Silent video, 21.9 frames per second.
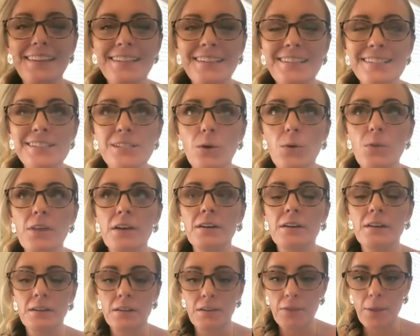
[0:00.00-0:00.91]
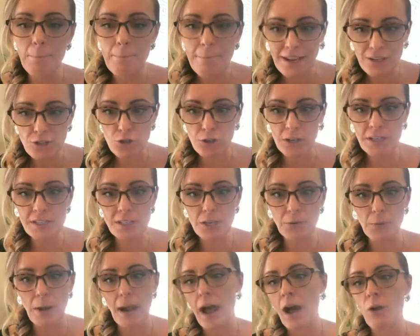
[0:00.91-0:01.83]
So the metrics
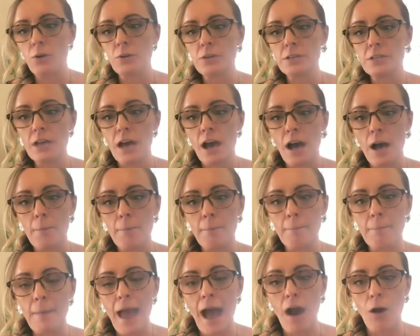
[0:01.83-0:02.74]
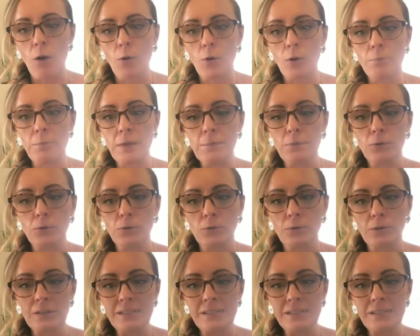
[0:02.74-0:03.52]
around how people